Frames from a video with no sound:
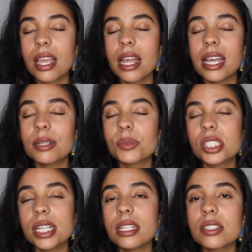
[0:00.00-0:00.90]
And I'm
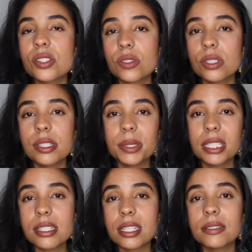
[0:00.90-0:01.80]
sharing this story
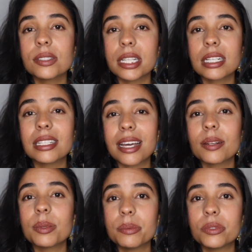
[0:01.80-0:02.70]
because I feel like a lot
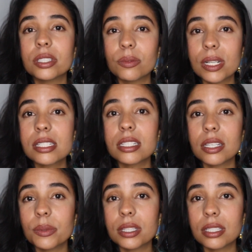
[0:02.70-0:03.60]
of people could
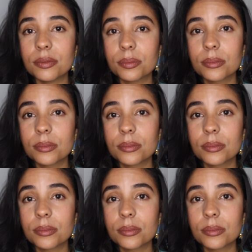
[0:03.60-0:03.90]
resonate with it.